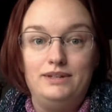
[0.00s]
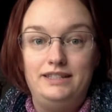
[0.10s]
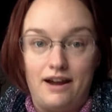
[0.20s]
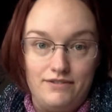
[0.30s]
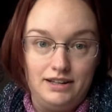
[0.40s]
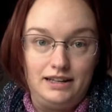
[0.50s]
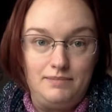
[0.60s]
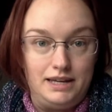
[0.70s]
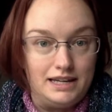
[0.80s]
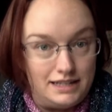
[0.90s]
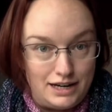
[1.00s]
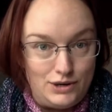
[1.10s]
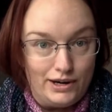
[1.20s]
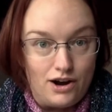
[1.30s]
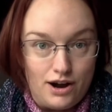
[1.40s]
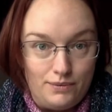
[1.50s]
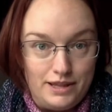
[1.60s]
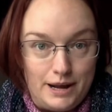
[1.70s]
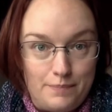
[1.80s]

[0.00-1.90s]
definitely be continuing on with it.